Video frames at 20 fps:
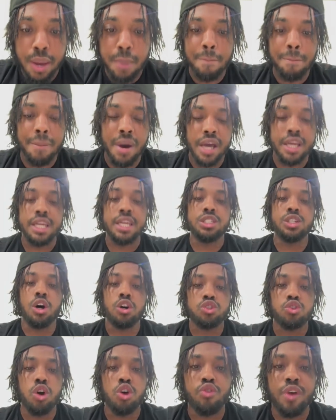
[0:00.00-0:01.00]
But he's
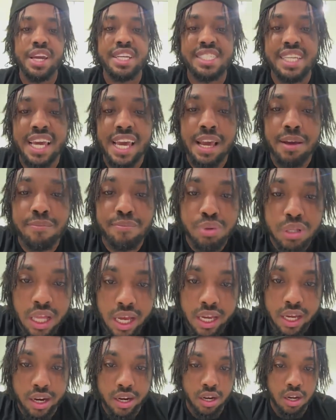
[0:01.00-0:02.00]
also a great team
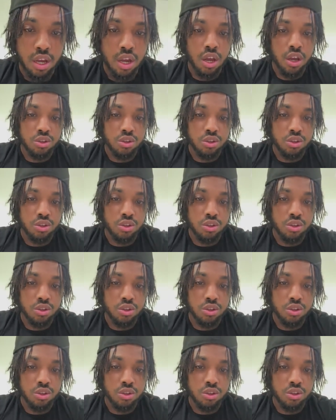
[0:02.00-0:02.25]
player.